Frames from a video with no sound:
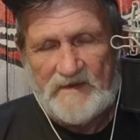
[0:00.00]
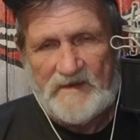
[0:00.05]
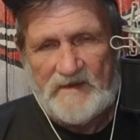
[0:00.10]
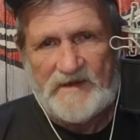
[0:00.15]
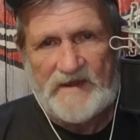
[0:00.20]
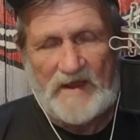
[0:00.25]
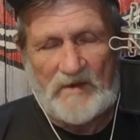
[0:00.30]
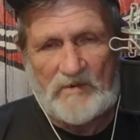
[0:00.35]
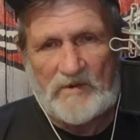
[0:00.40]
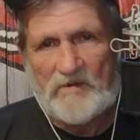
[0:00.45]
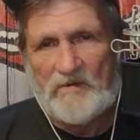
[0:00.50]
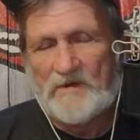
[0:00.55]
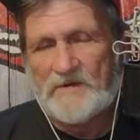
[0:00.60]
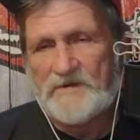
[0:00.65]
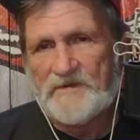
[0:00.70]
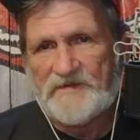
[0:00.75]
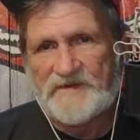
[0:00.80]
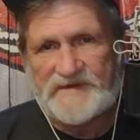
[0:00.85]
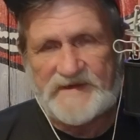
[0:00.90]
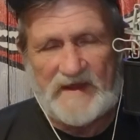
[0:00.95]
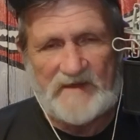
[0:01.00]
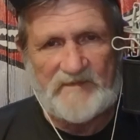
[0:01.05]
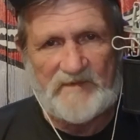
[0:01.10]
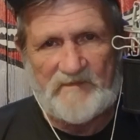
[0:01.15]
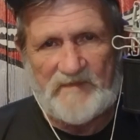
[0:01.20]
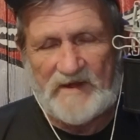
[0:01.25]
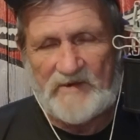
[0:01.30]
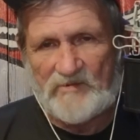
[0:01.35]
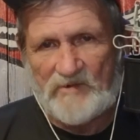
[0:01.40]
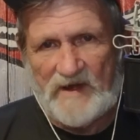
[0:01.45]
Now we're going to the Tampa
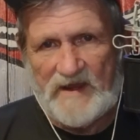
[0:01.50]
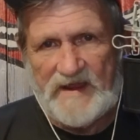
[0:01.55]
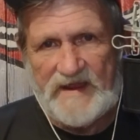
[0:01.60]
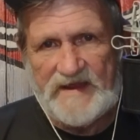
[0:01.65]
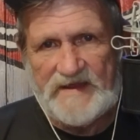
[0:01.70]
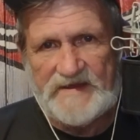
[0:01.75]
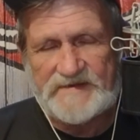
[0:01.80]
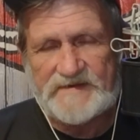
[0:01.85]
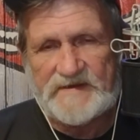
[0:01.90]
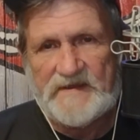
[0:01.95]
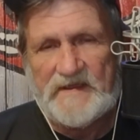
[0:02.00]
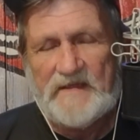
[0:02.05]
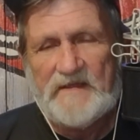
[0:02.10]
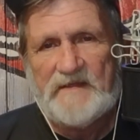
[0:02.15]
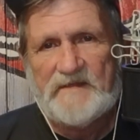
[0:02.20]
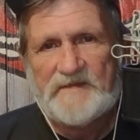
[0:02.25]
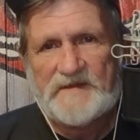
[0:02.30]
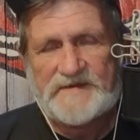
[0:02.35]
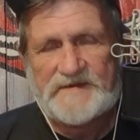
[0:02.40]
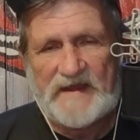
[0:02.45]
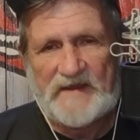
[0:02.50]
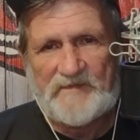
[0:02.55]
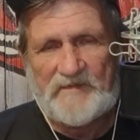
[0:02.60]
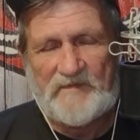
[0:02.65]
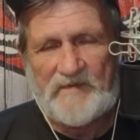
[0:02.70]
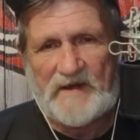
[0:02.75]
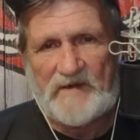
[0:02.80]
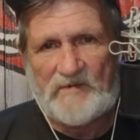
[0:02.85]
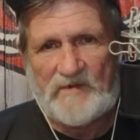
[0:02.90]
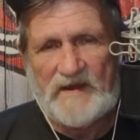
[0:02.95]
Bay Rays. The Tampa
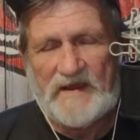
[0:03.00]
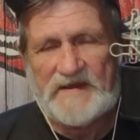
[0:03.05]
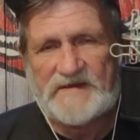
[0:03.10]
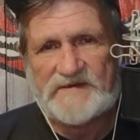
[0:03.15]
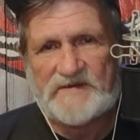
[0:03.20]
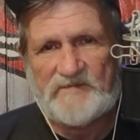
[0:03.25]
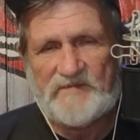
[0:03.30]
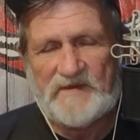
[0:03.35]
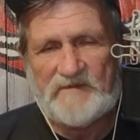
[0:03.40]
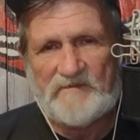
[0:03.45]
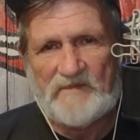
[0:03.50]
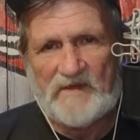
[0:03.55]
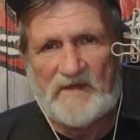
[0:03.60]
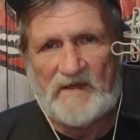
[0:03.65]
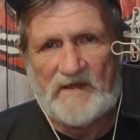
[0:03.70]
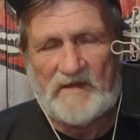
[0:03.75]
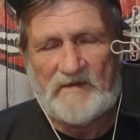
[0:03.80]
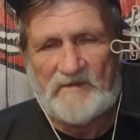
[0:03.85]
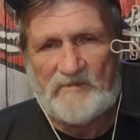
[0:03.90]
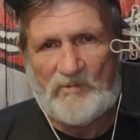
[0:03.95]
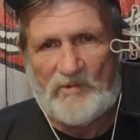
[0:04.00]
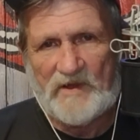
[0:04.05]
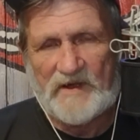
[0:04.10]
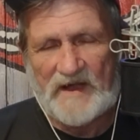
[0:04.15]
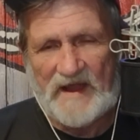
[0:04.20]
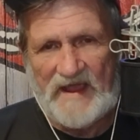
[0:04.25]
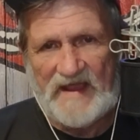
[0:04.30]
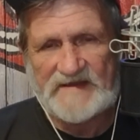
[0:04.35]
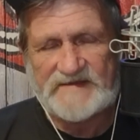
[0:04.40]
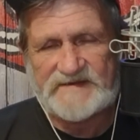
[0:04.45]
Bay Rays have been won
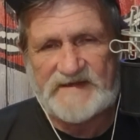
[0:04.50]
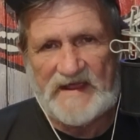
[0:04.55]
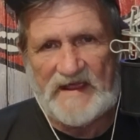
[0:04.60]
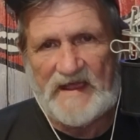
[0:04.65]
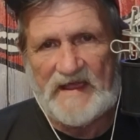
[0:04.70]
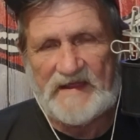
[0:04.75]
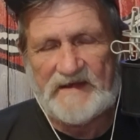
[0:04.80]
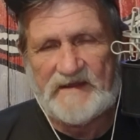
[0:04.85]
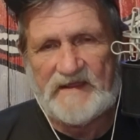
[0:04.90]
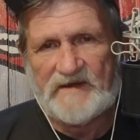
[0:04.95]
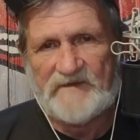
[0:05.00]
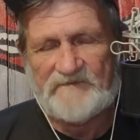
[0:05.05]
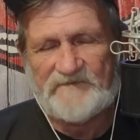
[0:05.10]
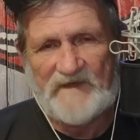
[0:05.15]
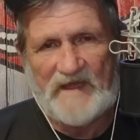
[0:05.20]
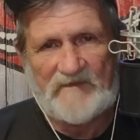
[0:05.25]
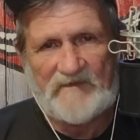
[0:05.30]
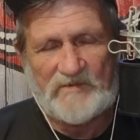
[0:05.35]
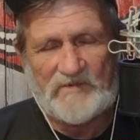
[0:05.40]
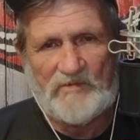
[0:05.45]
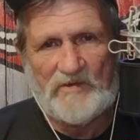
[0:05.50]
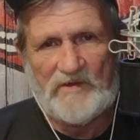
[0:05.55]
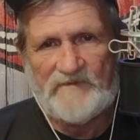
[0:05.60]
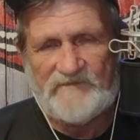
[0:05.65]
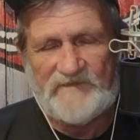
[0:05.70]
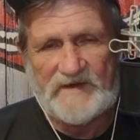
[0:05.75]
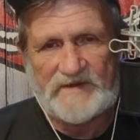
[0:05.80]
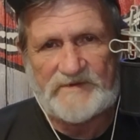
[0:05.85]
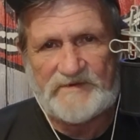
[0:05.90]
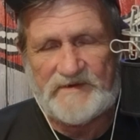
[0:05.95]
last night in a 5-1
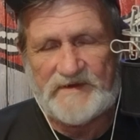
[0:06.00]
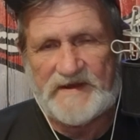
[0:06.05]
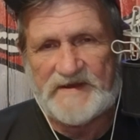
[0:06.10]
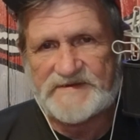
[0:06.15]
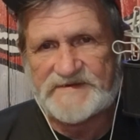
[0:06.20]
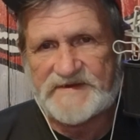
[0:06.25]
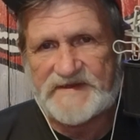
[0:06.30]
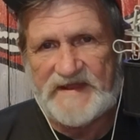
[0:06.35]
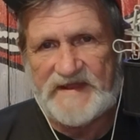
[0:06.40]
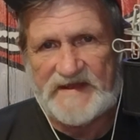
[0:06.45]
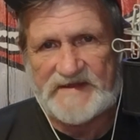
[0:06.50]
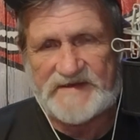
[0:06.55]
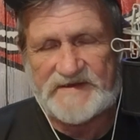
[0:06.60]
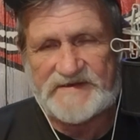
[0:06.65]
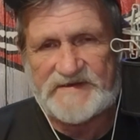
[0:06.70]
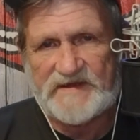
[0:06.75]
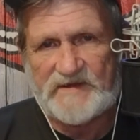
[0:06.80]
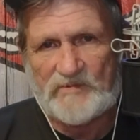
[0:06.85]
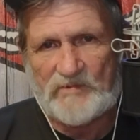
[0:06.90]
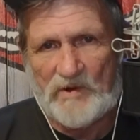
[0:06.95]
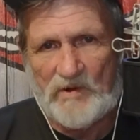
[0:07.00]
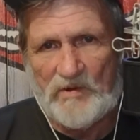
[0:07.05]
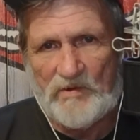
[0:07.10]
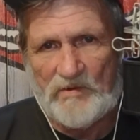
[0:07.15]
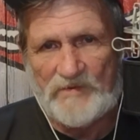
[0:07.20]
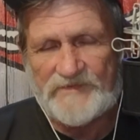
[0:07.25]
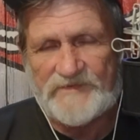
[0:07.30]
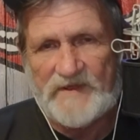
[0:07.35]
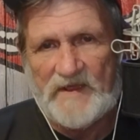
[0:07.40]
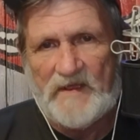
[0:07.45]
victory against the Kansas City
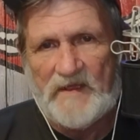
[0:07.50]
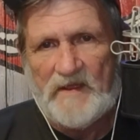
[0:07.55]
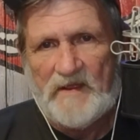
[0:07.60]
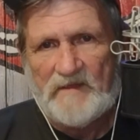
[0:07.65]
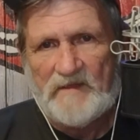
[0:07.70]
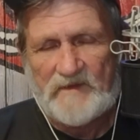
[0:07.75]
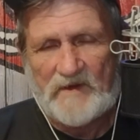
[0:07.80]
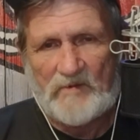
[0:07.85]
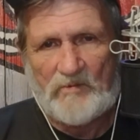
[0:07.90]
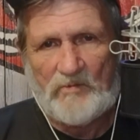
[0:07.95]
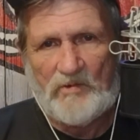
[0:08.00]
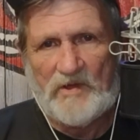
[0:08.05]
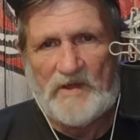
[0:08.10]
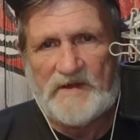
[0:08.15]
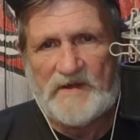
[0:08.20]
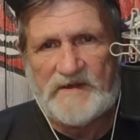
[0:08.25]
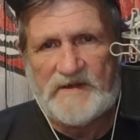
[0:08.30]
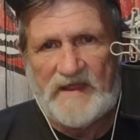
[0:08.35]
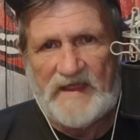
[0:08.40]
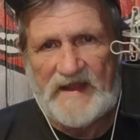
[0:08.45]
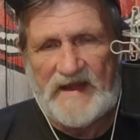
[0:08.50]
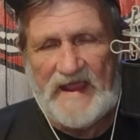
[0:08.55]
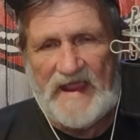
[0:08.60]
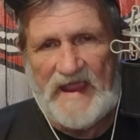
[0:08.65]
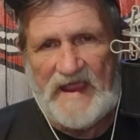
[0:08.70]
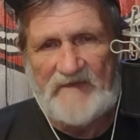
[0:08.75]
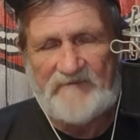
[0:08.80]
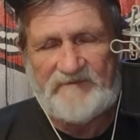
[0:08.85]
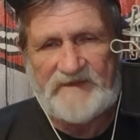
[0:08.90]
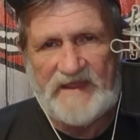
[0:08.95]
Royals. They're
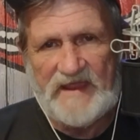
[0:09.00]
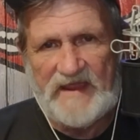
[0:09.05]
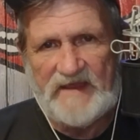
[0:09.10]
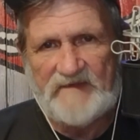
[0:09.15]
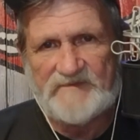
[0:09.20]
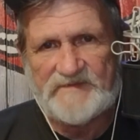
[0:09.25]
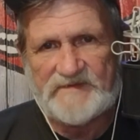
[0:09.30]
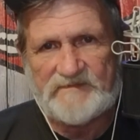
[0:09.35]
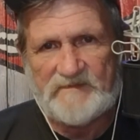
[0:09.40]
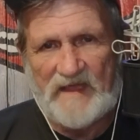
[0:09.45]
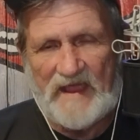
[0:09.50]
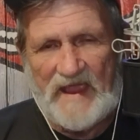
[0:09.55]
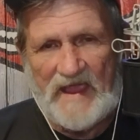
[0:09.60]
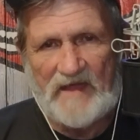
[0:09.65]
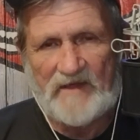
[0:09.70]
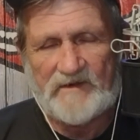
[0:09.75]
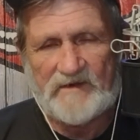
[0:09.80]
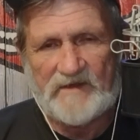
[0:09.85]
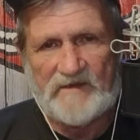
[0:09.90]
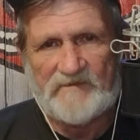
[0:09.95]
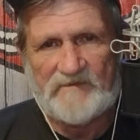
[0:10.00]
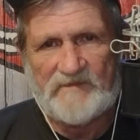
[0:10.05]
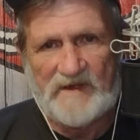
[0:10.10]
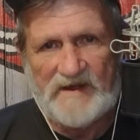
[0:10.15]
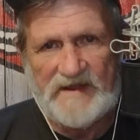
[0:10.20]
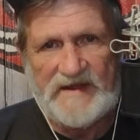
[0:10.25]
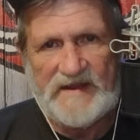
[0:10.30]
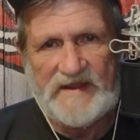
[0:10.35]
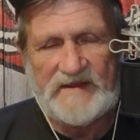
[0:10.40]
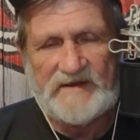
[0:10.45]
1.5 games out of
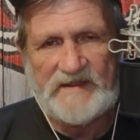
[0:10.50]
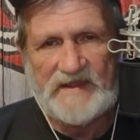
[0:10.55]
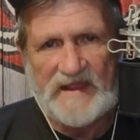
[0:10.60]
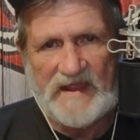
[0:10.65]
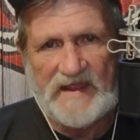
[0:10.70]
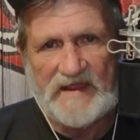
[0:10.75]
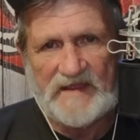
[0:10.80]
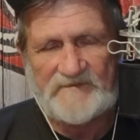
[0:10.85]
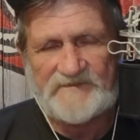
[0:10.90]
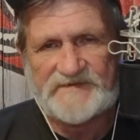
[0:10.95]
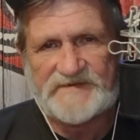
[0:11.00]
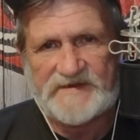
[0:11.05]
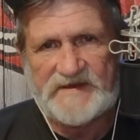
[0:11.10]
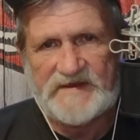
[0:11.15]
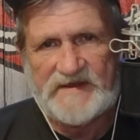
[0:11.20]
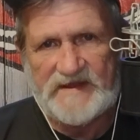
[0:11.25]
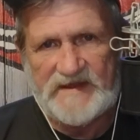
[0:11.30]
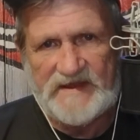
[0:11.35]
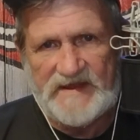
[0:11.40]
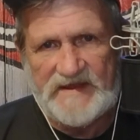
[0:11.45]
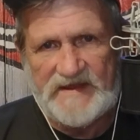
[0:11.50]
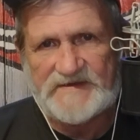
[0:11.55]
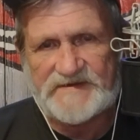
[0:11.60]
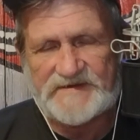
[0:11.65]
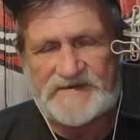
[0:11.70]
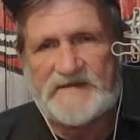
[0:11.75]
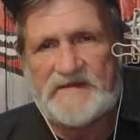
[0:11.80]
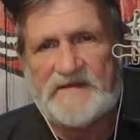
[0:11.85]
leading the AFC East,